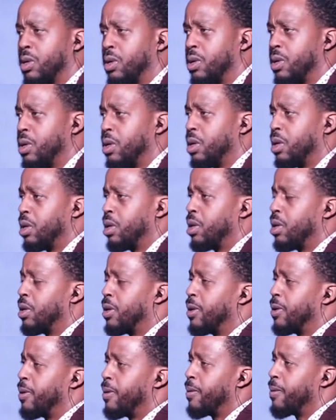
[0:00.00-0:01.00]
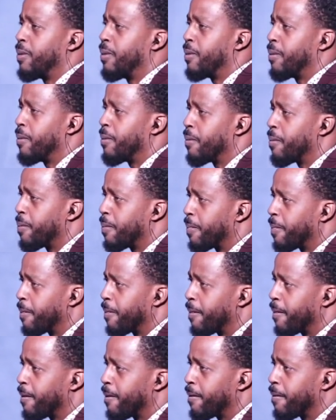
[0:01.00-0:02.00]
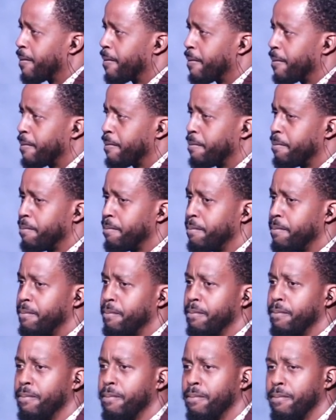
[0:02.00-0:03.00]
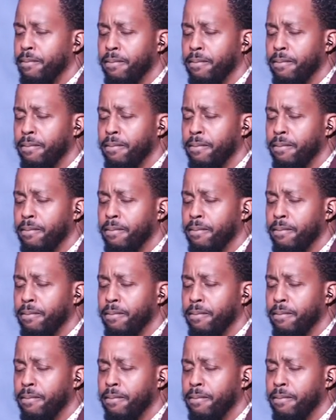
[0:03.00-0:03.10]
Nothing is said.